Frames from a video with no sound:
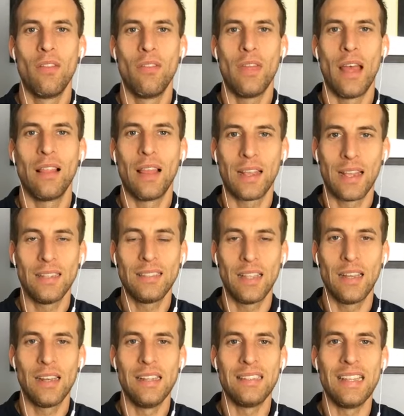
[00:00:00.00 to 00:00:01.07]
that, like I
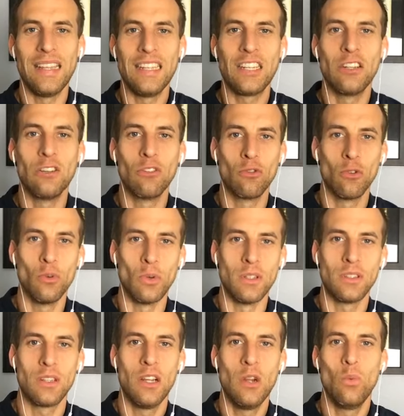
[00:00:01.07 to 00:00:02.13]
said, is
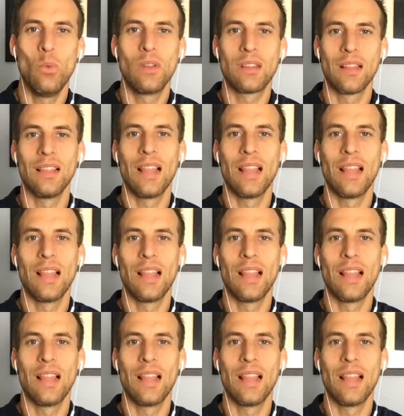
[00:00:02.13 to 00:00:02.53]
incongruent with the